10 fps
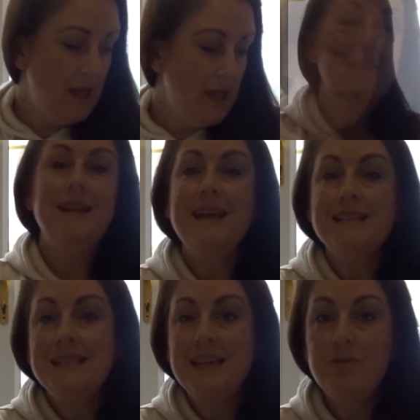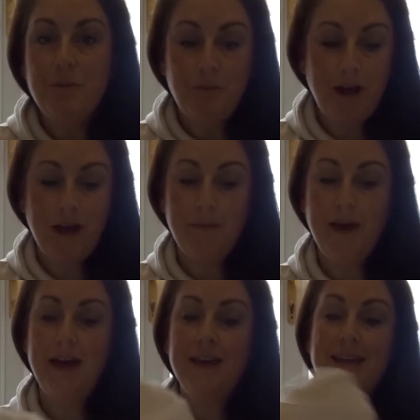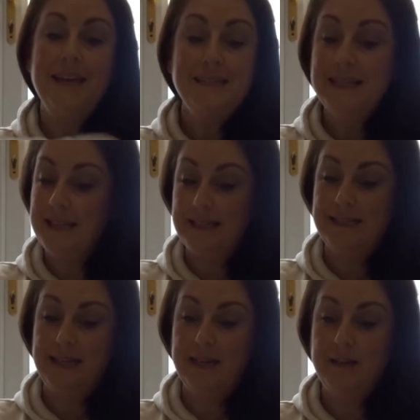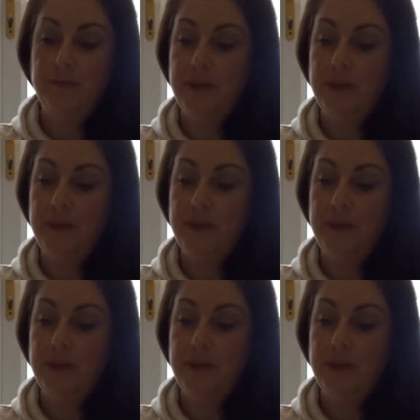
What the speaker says: The next thing from Primark isn't in the sale,